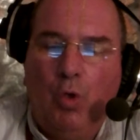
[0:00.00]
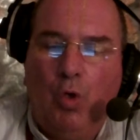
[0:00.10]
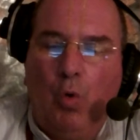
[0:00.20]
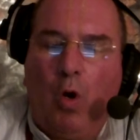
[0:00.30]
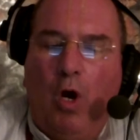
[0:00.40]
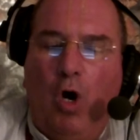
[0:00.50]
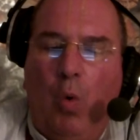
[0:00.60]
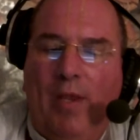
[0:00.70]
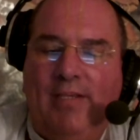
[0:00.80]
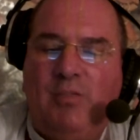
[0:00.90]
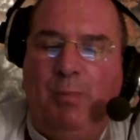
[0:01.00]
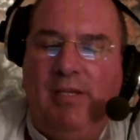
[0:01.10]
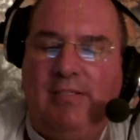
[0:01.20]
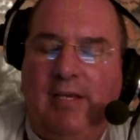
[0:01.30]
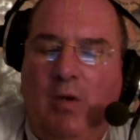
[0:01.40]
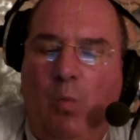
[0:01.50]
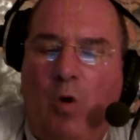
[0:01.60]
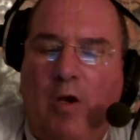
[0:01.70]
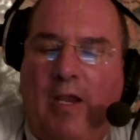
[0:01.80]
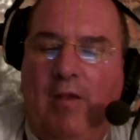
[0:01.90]
who are always busy
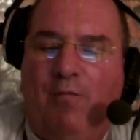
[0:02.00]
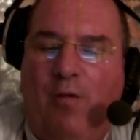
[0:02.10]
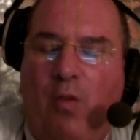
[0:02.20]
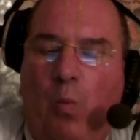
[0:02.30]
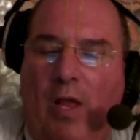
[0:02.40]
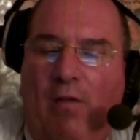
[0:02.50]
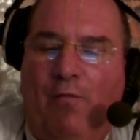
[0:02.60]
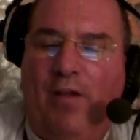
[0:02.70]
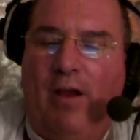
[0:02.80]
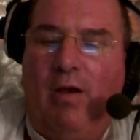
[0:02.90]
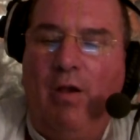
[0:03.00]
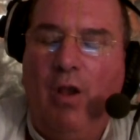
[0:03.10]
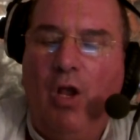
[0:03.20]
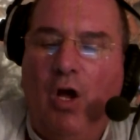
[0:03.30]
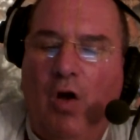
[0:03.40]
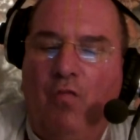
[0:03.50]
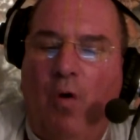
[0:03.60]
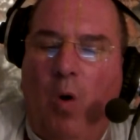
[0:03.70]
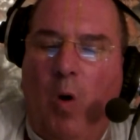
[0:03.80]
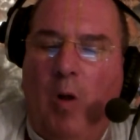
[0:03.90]
working for the welfare of
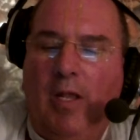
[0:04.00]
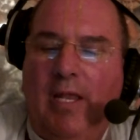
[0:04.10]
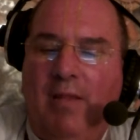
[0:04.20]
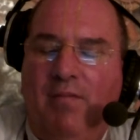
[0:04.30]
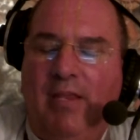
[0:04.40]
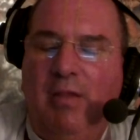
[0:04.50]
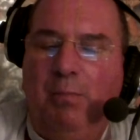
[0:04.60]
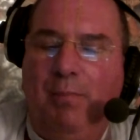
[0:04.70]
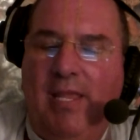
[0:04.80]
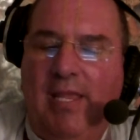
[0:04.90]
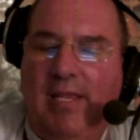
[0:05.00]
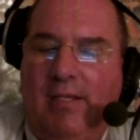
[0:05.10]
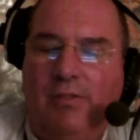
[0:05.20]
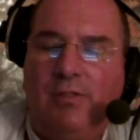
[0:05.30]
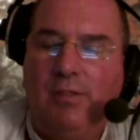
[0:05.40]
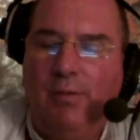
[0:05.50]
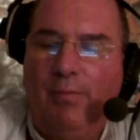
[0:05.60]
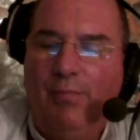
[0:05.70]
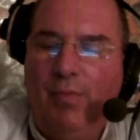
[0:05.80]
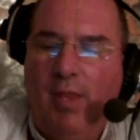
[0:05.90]
all living beings,
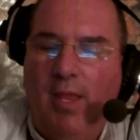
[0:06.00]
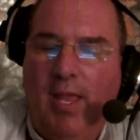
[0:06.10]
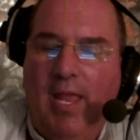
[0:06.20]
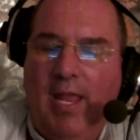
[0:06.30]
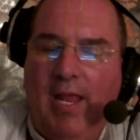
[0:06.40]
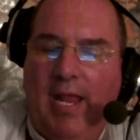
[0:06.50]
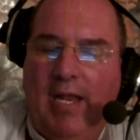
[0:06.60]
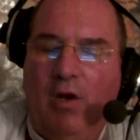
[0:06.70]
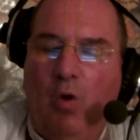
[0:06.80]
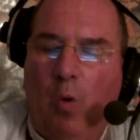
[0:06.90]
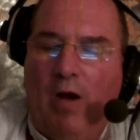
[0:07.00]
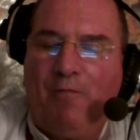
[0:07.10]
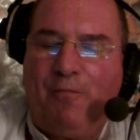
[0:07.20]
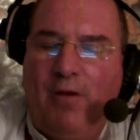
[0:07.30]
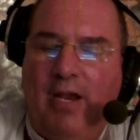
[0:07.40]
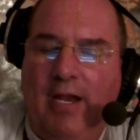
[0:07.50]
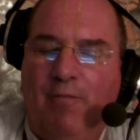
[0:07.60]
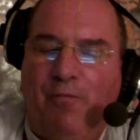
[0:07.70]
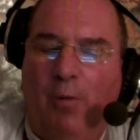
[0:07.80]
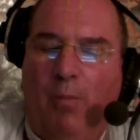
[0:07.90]
and who are
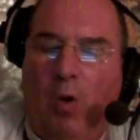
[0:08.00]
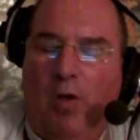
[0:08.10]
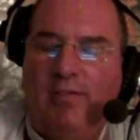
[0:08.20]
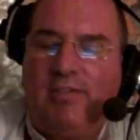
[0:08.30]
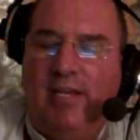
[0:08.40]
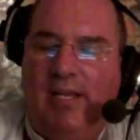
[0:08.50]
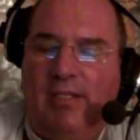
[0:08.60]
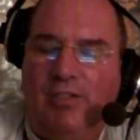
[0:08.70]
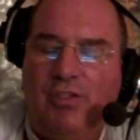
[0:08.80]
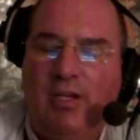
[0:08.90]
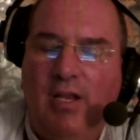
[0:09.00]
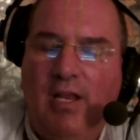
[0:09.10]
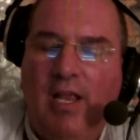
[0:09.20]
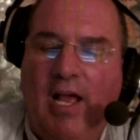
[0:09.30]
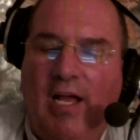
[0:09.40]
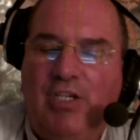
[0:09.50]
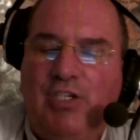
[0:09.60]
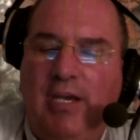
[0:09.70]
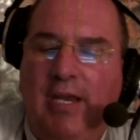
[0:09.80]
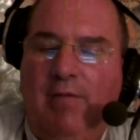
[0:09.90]
freed from all sins,
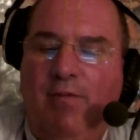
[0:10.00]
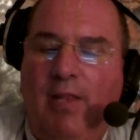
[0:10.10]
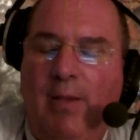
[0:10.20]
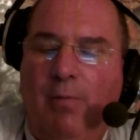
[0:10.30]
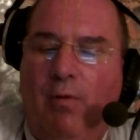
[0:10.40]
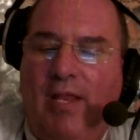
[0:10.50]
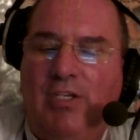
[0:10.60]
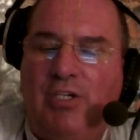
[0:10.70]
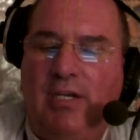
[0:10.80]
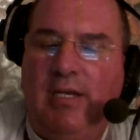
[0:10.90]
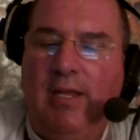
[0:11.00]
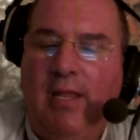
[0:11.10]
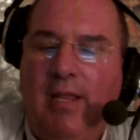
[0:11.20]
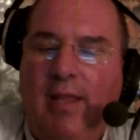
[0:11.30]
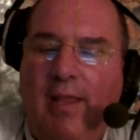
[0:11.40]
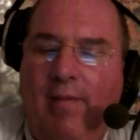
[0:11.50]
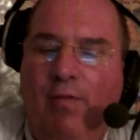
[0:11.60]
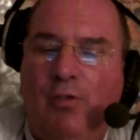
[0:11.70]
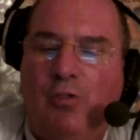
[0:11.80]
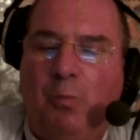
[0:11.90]
achieve liberation
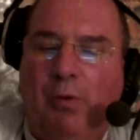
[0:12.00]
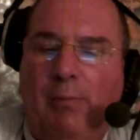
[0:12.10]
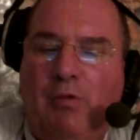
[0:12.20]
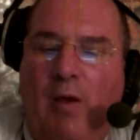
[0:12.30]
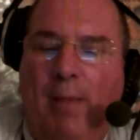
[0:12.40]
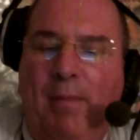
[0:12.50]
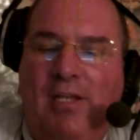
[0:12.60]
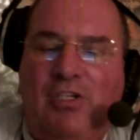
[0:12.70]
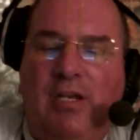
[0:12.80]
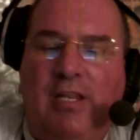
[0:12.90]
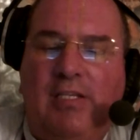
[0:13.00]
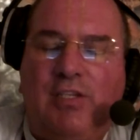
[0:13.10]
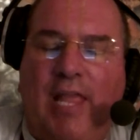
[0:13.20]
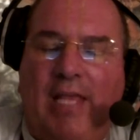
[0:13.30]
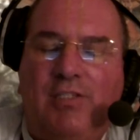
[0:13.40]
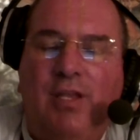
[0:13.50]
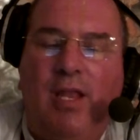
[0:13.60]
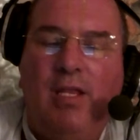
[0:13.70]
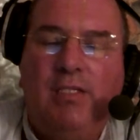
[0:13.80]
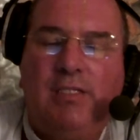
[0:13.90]
in the Supreme. So I mentioned this last
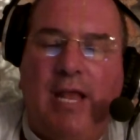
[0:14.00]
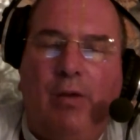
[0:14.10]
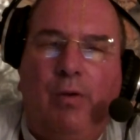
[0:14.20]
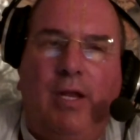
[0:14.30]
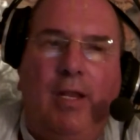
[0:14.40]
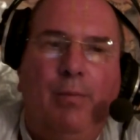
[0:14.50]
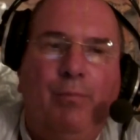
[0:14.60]
Saturday.